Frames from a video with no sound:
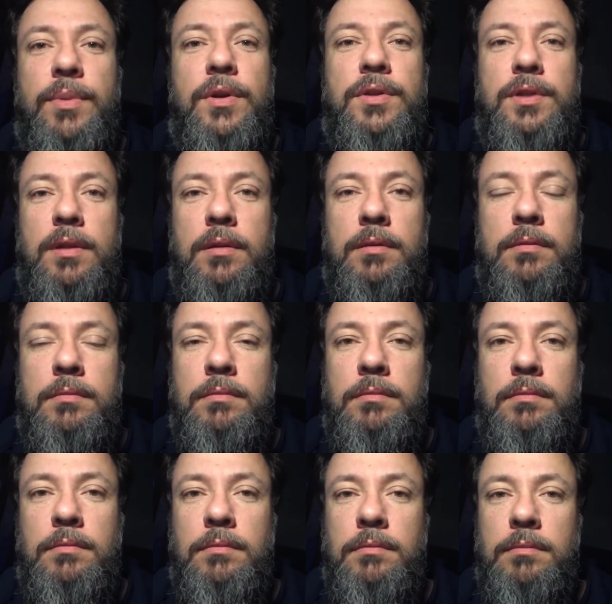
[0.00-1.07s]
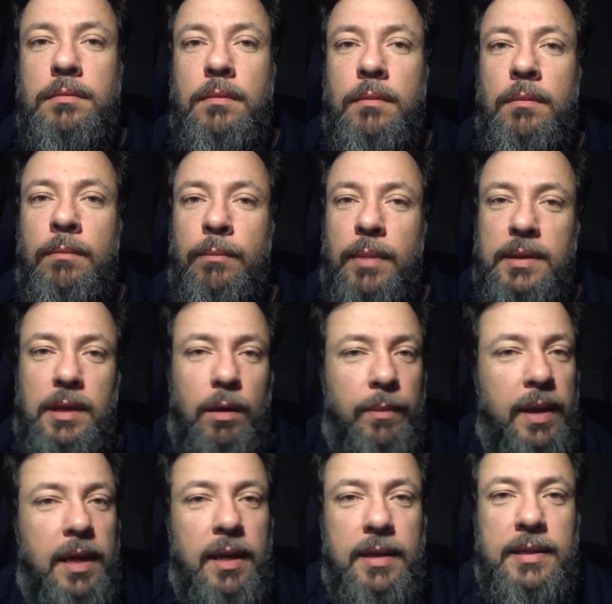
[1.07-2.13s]
person, but I'll
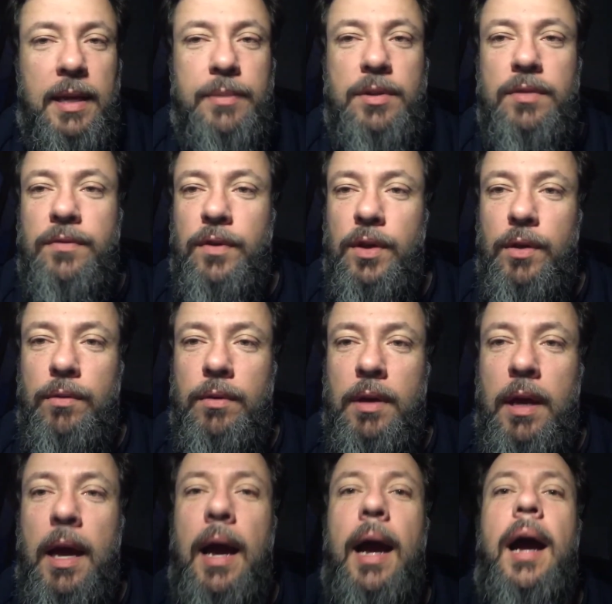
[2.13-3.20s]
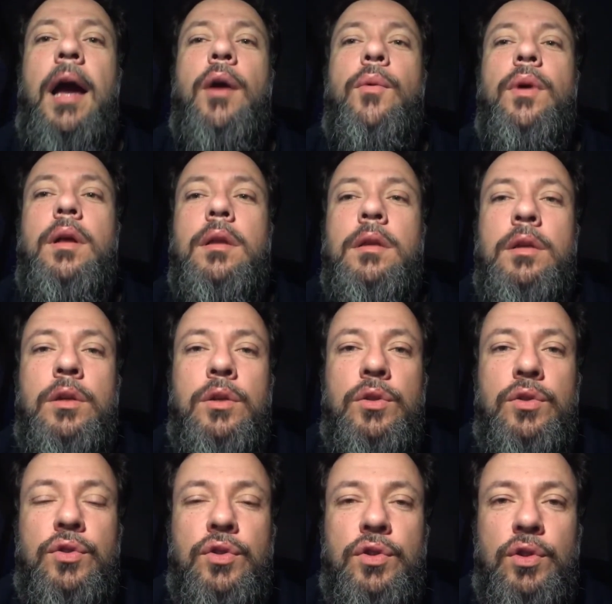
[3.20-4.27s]
make an exception for you. I will
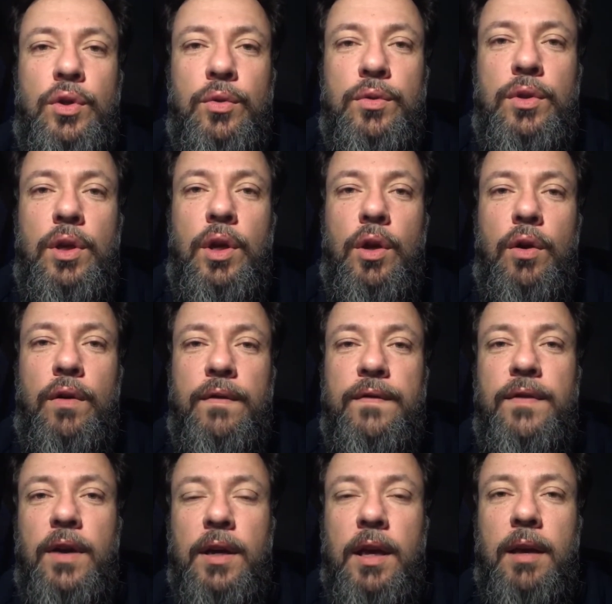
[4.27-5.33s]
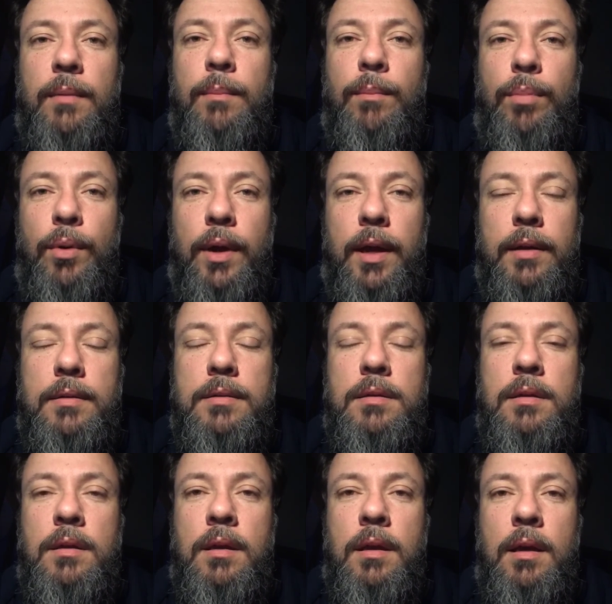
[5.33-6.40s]
shoot your fucking brains
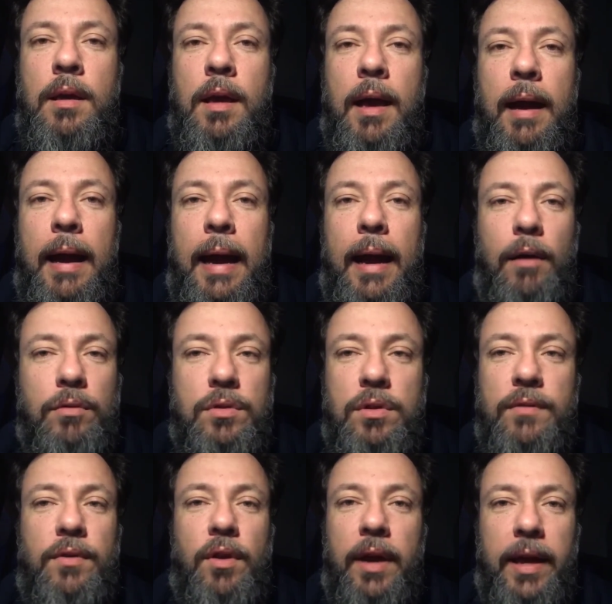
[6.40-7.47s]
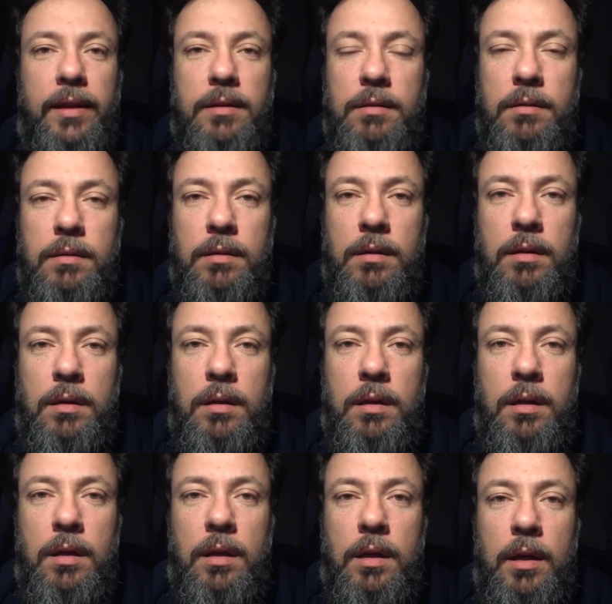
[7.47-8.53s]
out of your head.
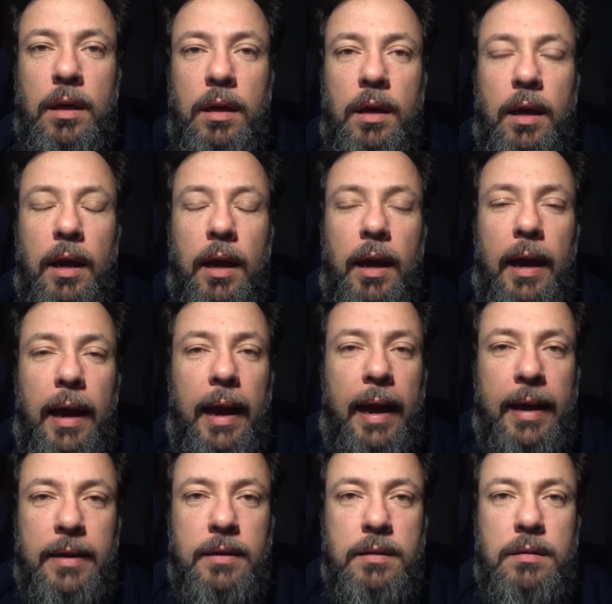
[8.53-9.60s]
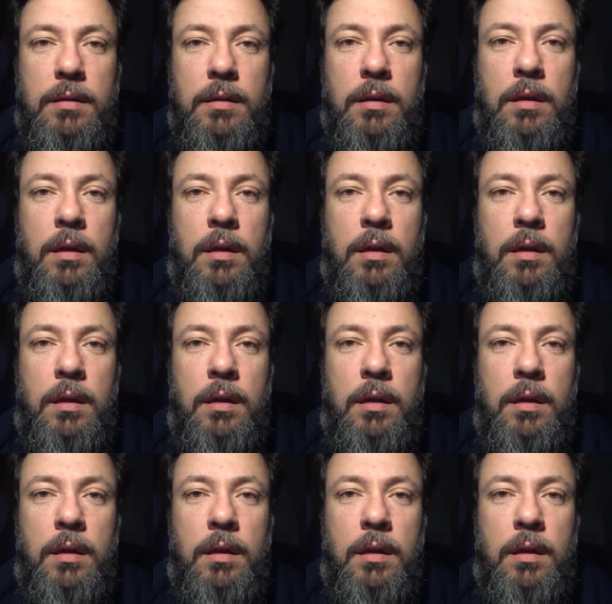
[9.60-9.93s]
And